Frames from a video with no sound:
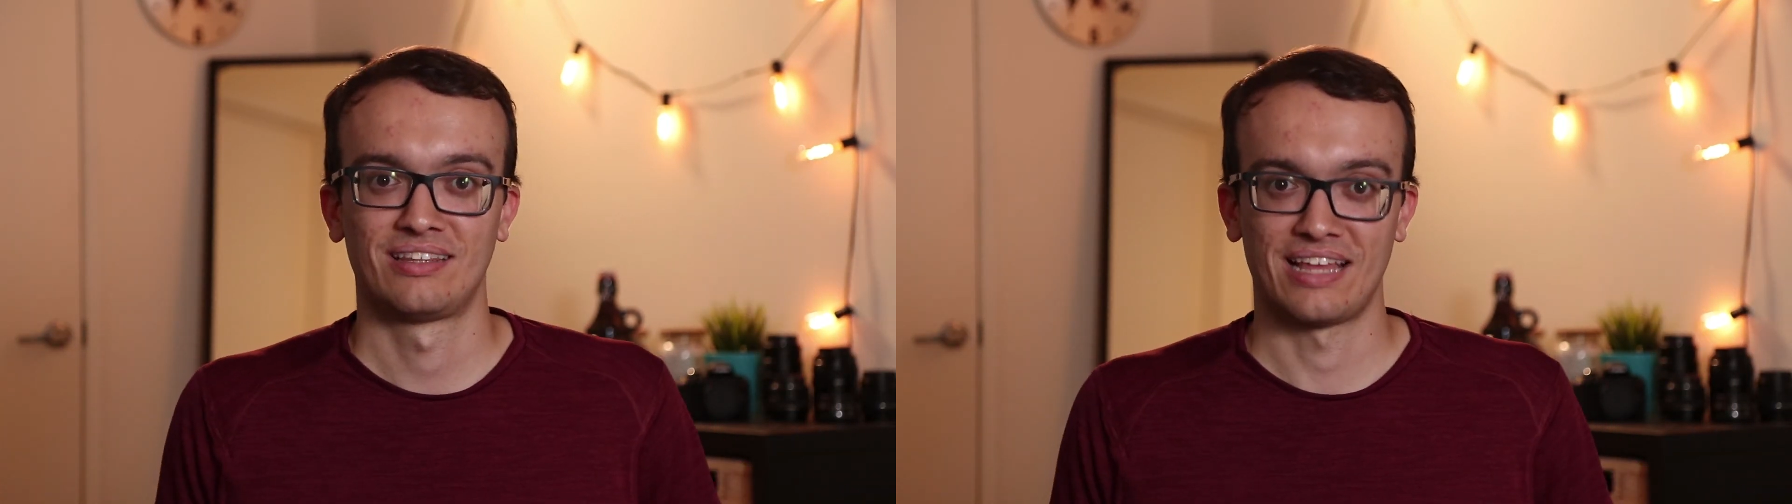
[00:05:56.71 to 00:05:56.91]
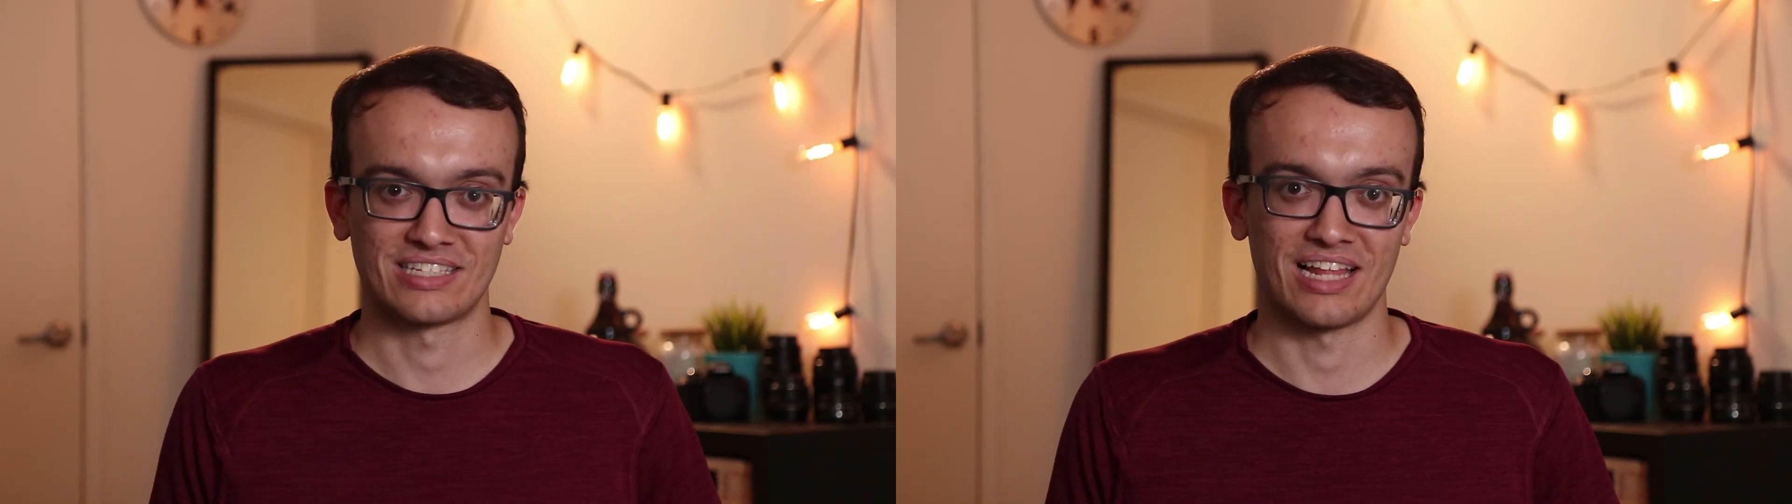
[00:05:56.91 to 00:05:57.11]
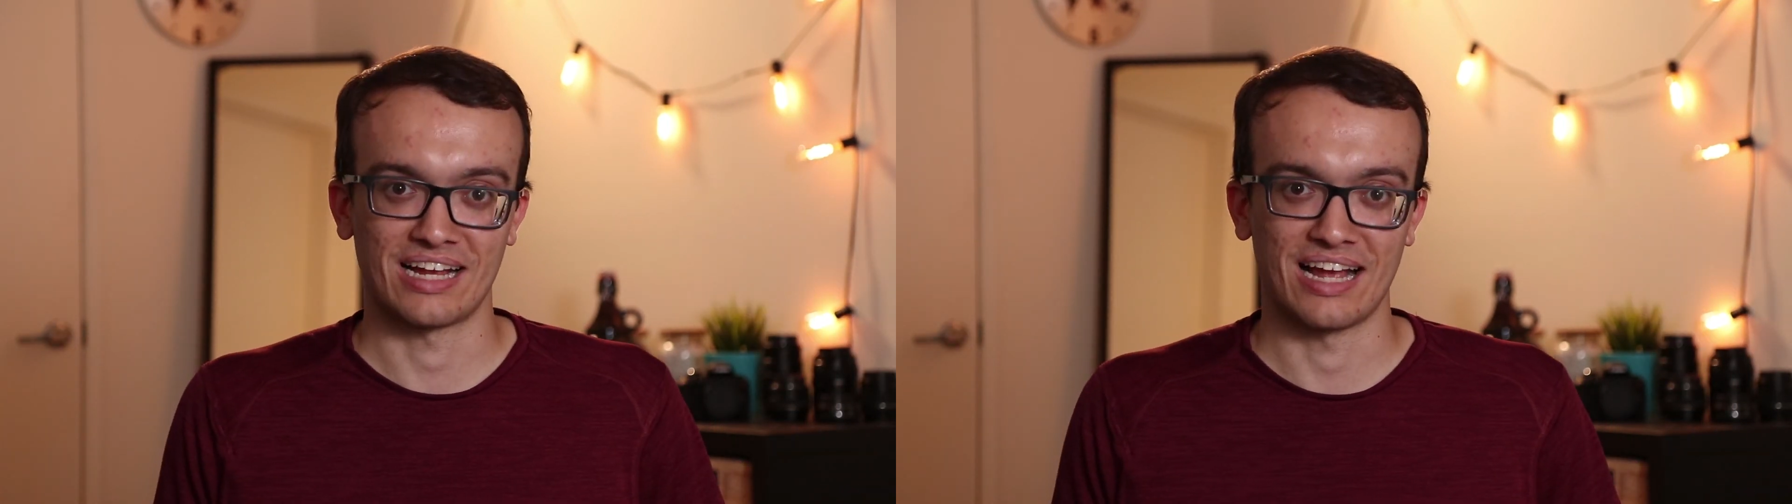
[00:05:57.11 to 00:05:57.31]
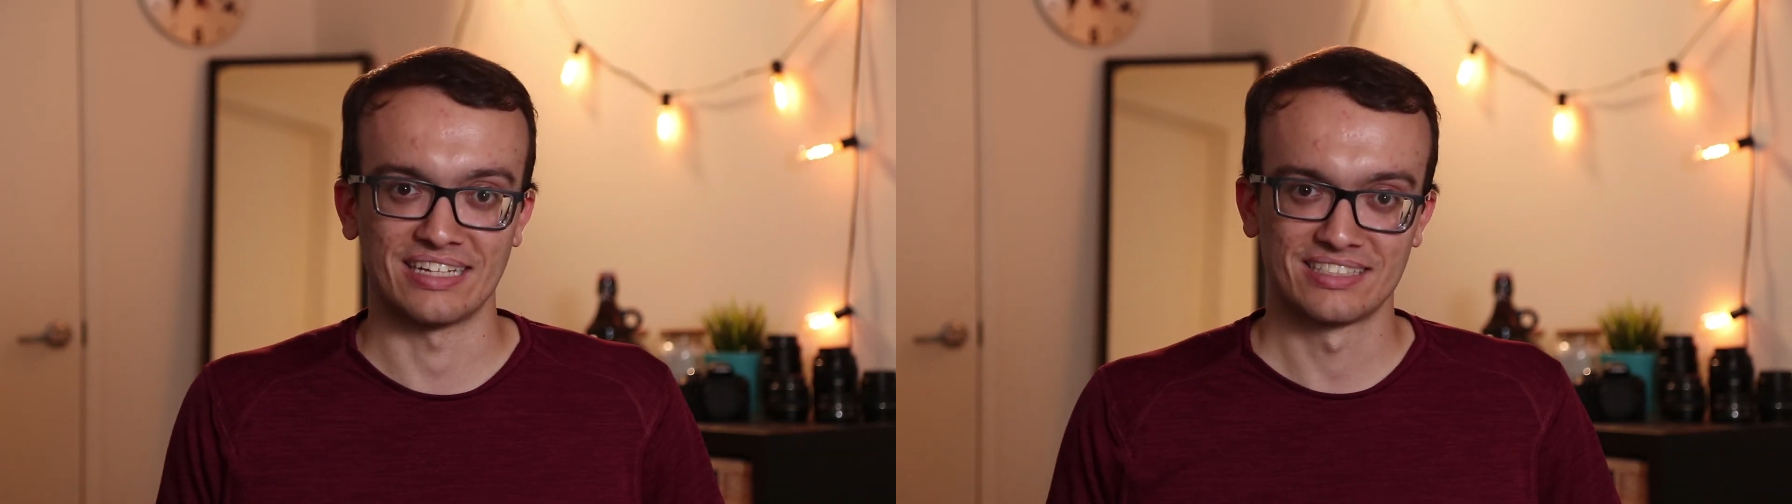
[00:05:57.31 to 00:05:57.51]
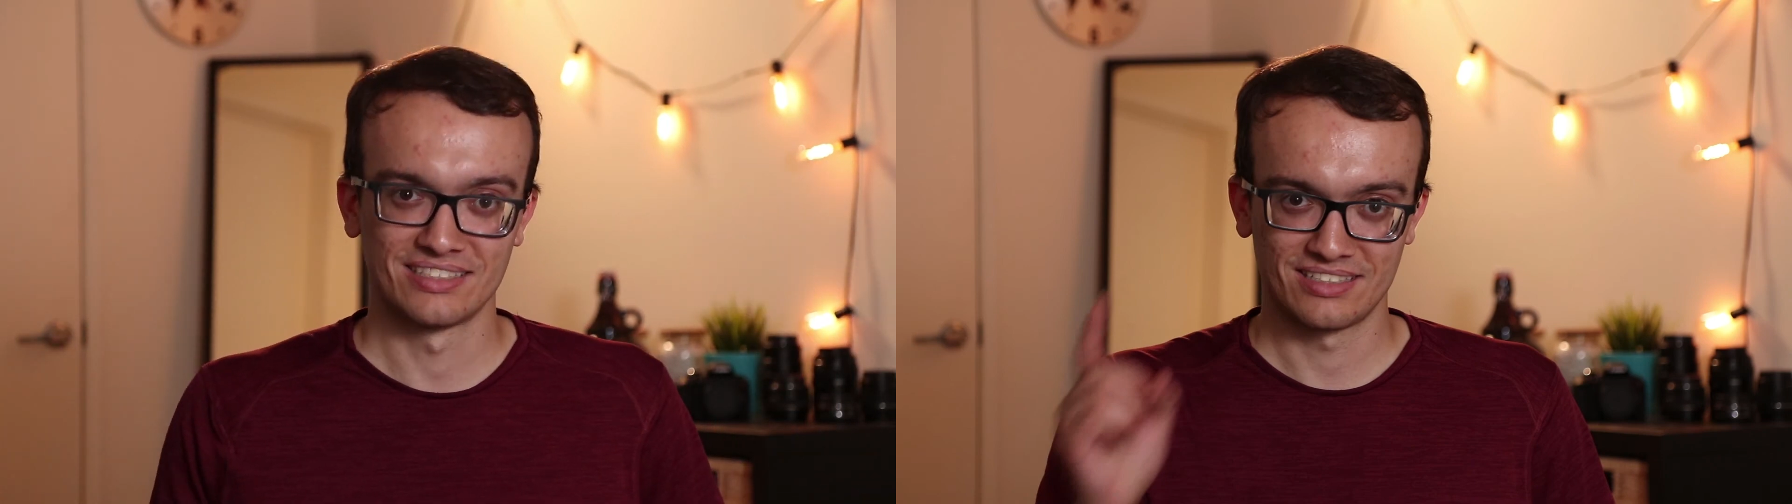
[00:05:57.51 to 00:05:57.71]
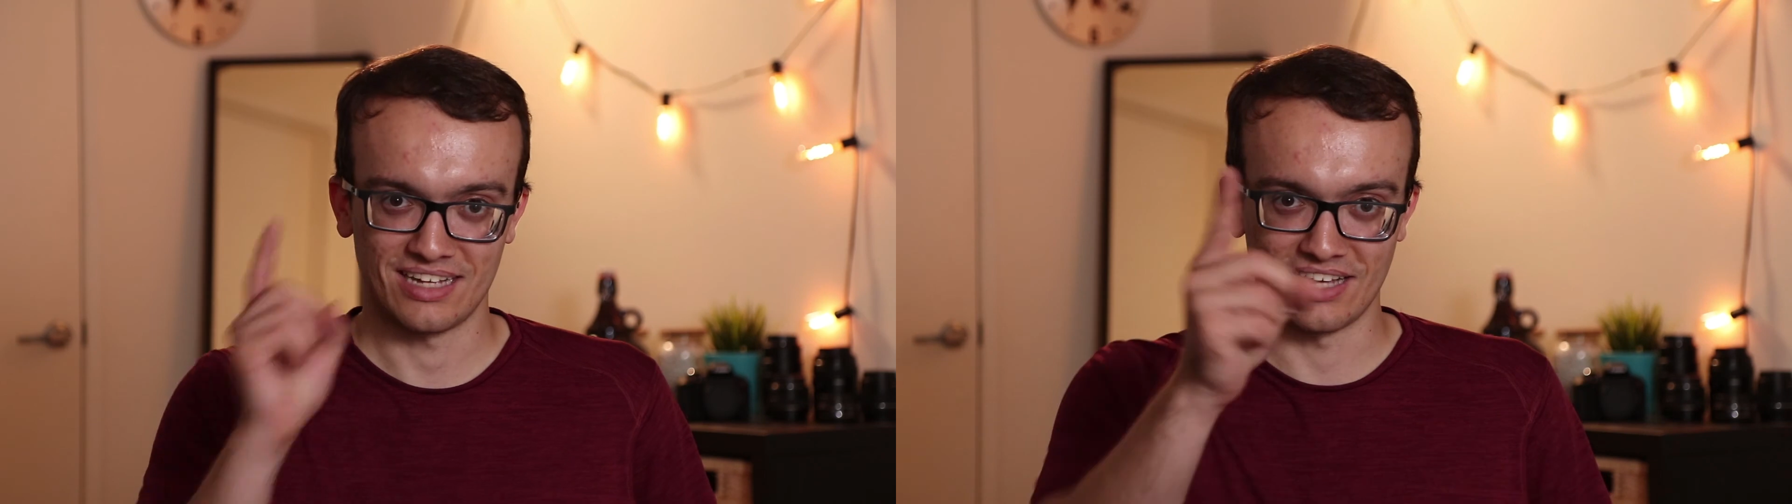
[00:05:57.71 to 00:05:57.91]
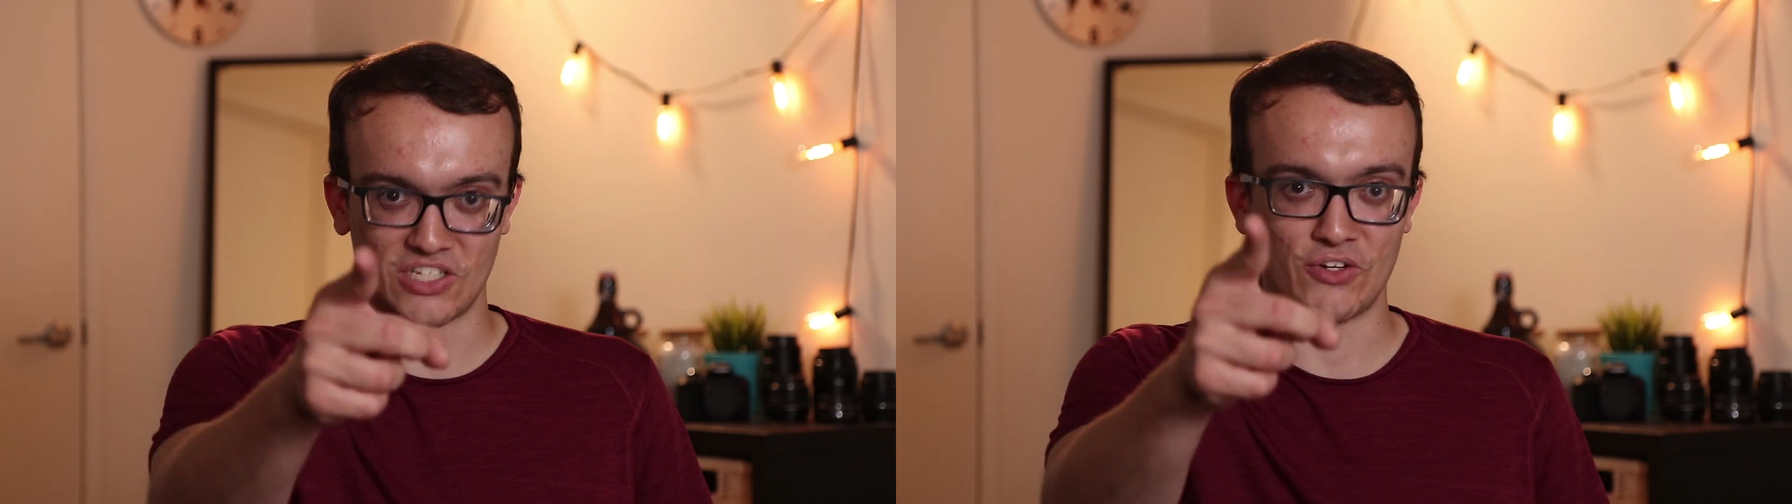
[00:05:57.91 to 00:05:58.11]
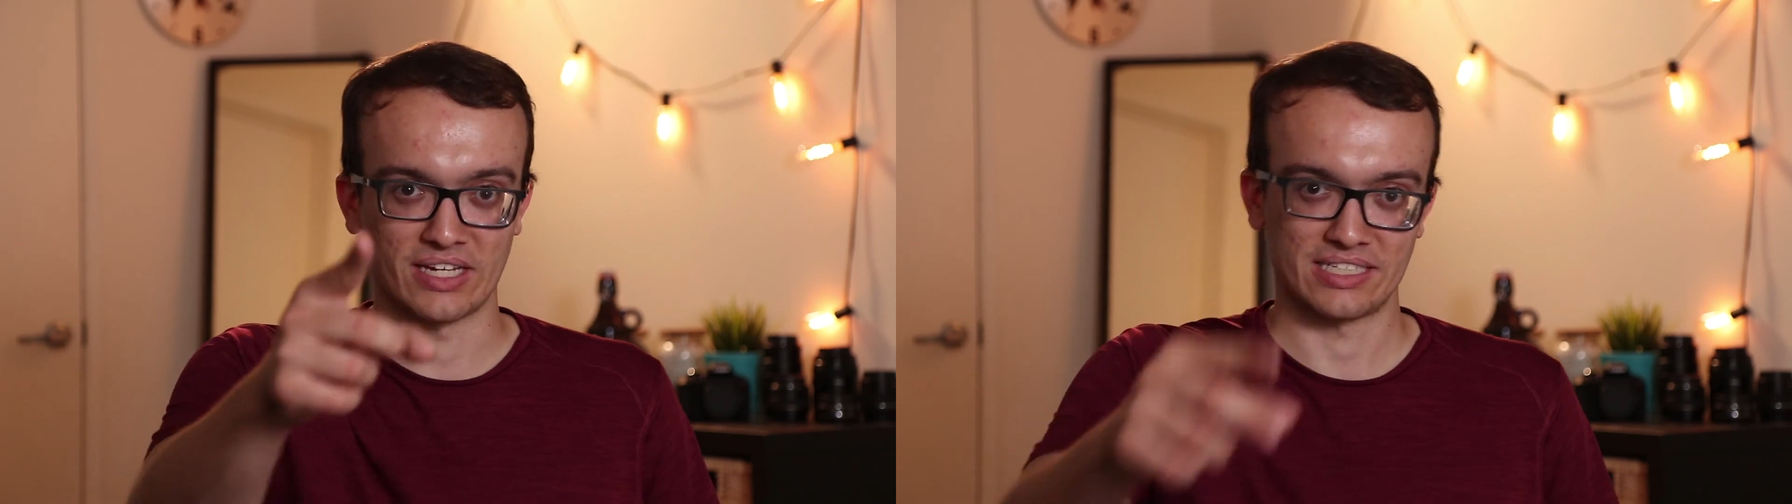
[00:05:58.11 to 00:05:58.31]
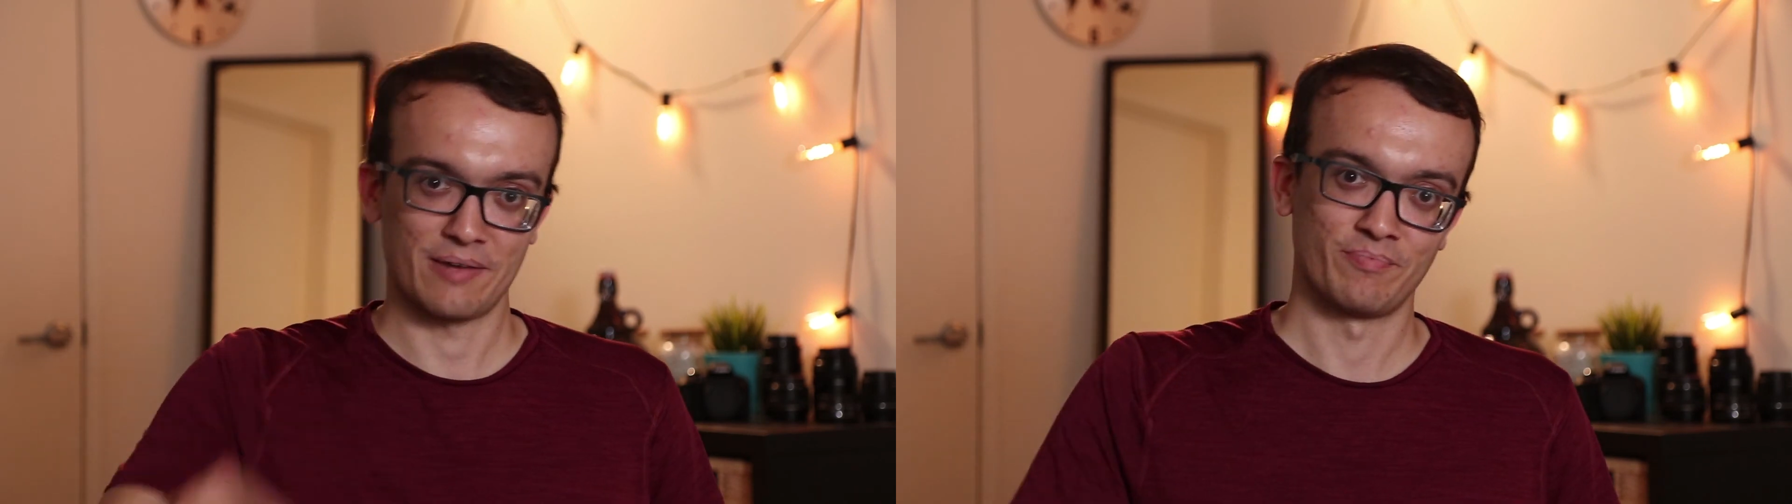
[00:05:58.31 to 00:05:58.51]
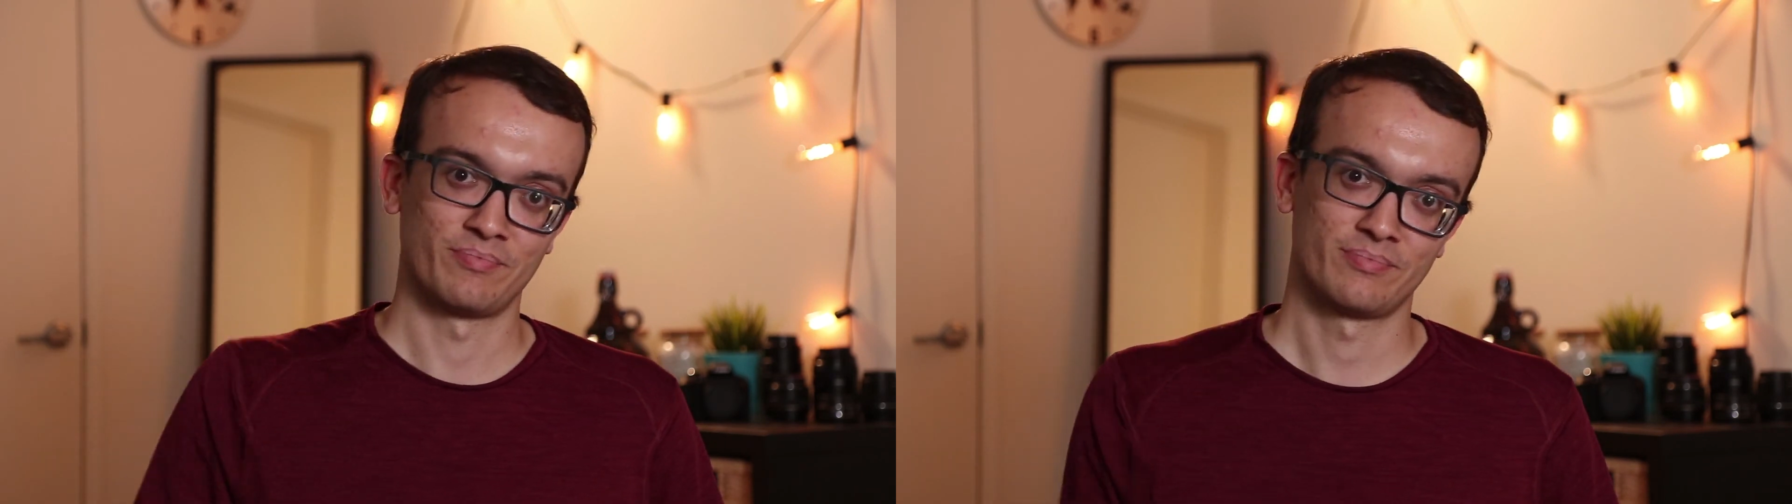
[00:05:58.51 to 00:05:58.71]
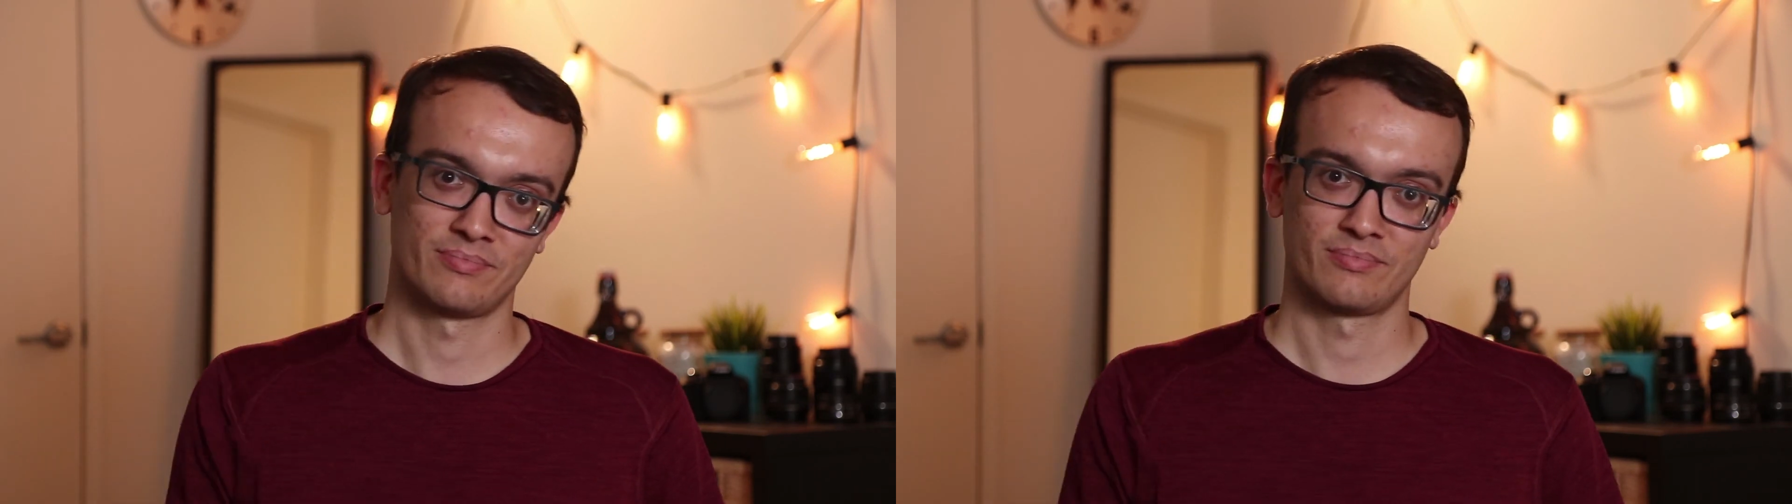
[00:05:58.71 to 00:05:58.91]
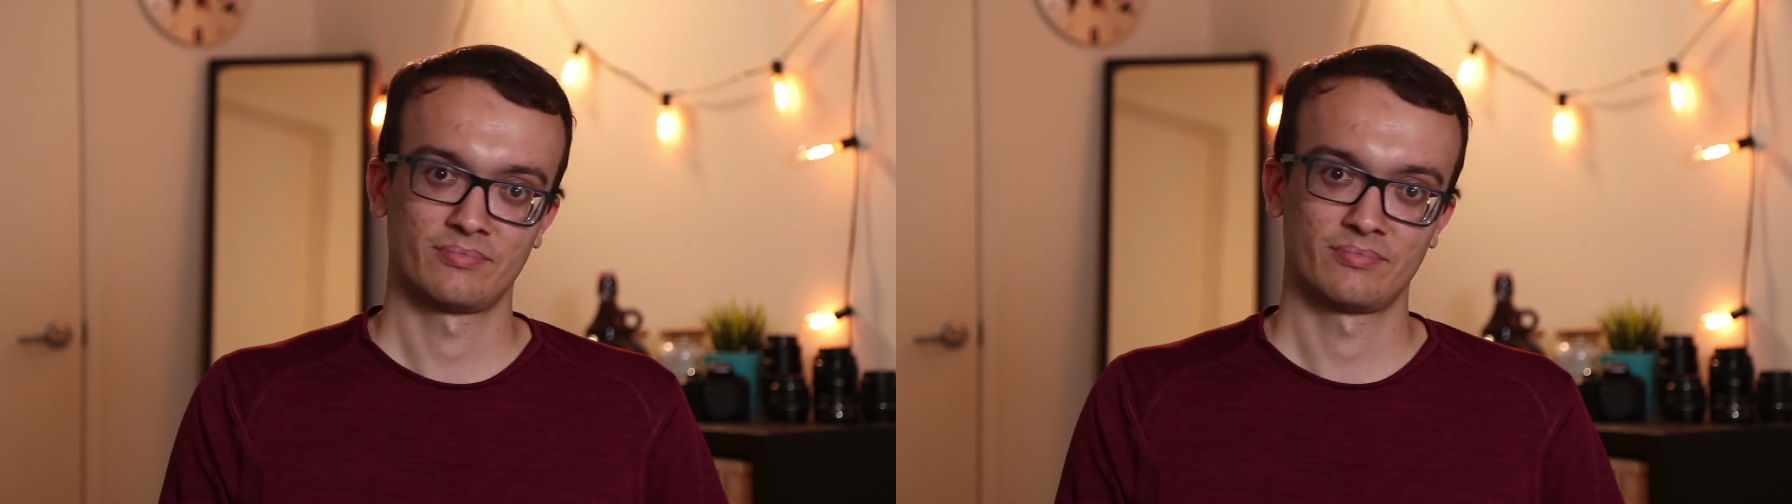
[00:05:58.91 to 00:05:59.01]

Thanks a lot, guys. I'll see you next time.